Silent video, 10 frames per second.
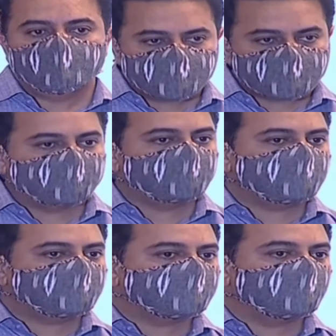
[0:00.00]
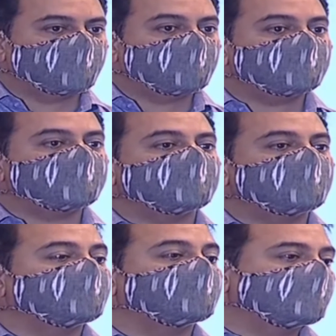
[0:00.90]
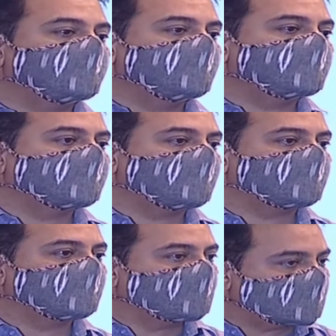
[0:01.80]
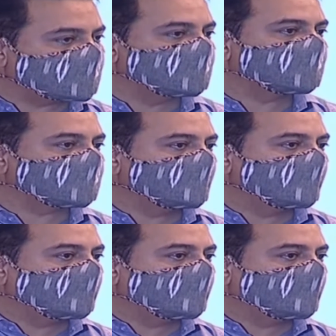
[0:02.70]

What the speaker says: China. We definitely need to take a few lessons